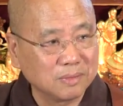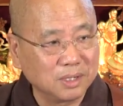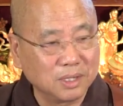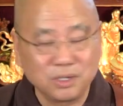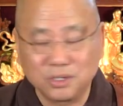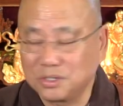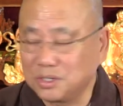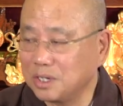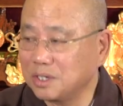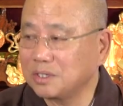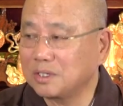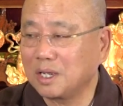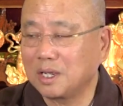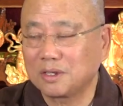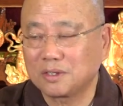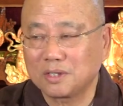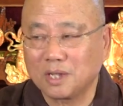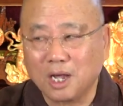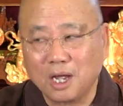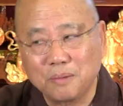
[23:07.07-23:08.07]
It's just
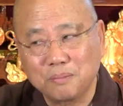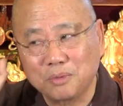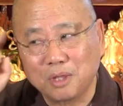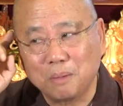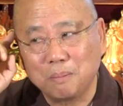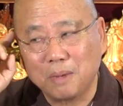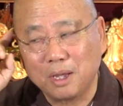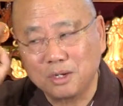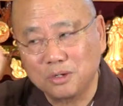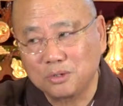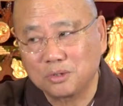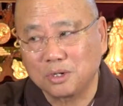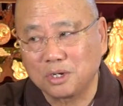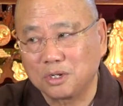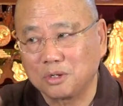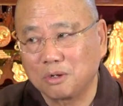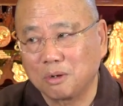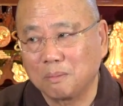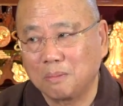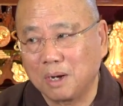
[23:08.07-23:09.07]
a time dimension
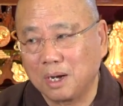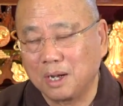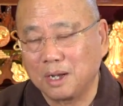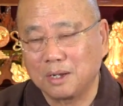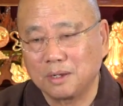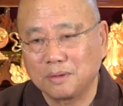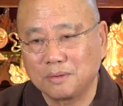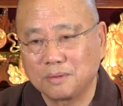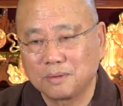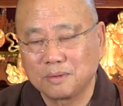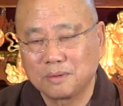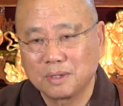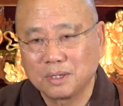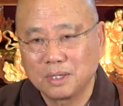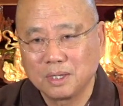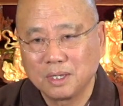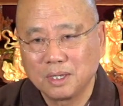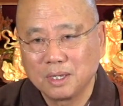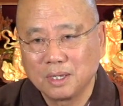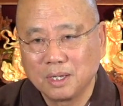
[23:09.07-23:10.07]
in your mind.
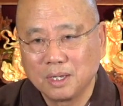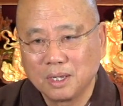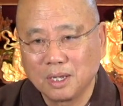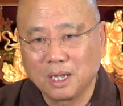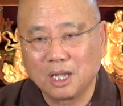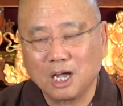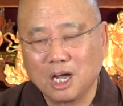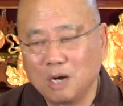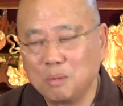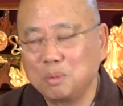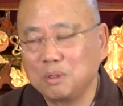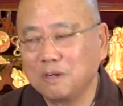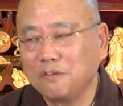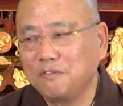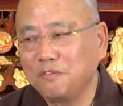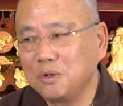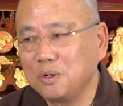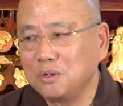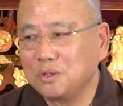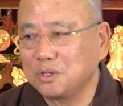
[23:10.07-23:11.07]
And how about a
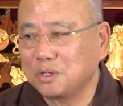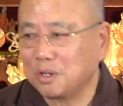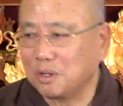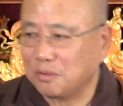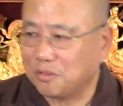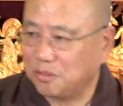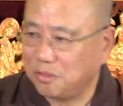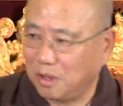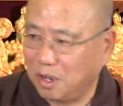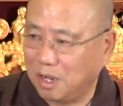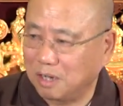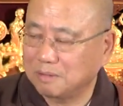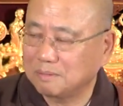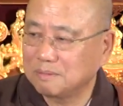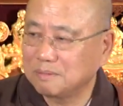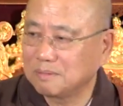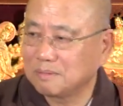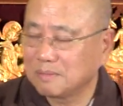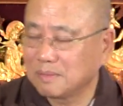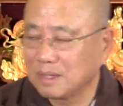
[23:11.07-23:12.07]
future thought?
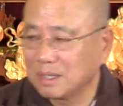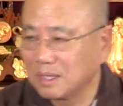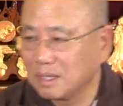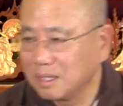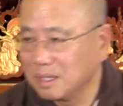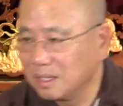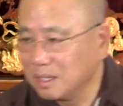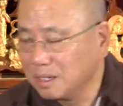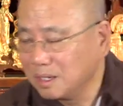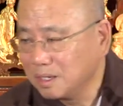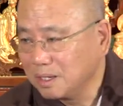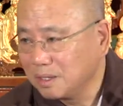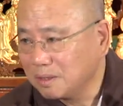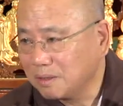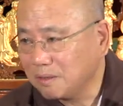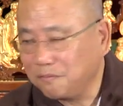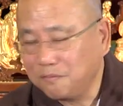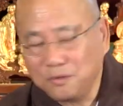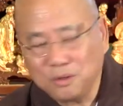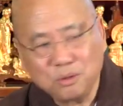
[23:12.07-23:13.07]

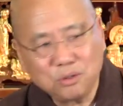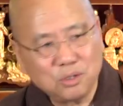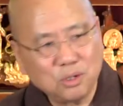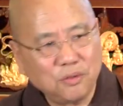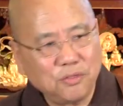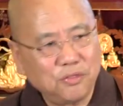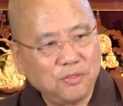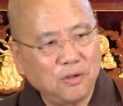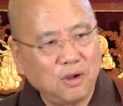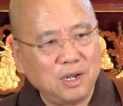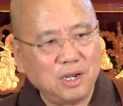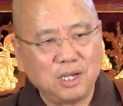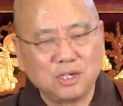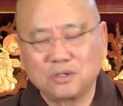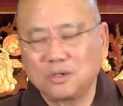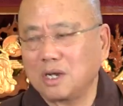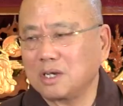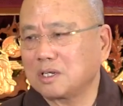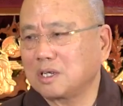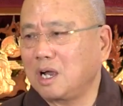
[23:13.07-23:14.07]
The future thought
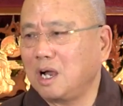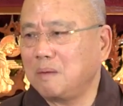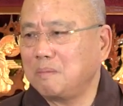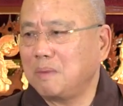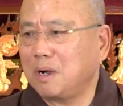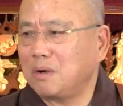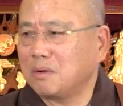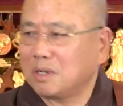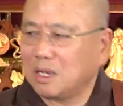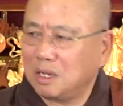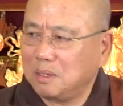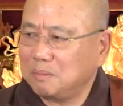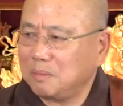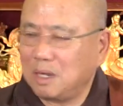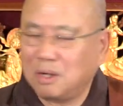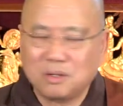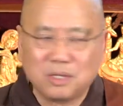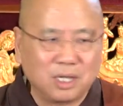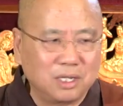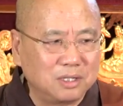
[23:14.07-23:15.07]
has not come. How, come,
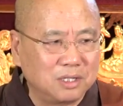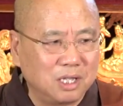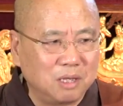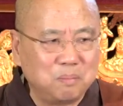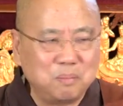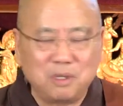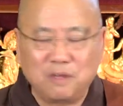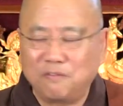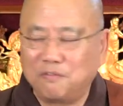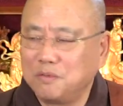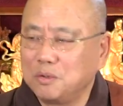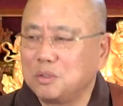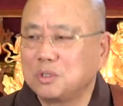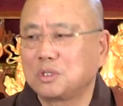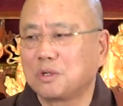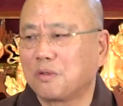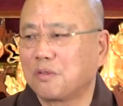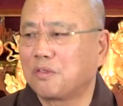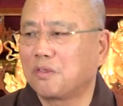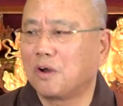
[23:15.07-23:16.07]
how can there be a
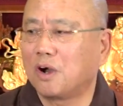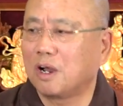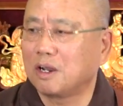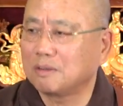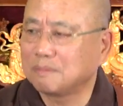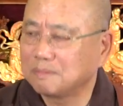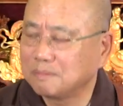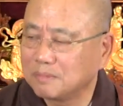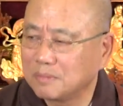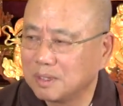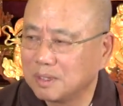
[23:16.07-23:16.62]
future thought?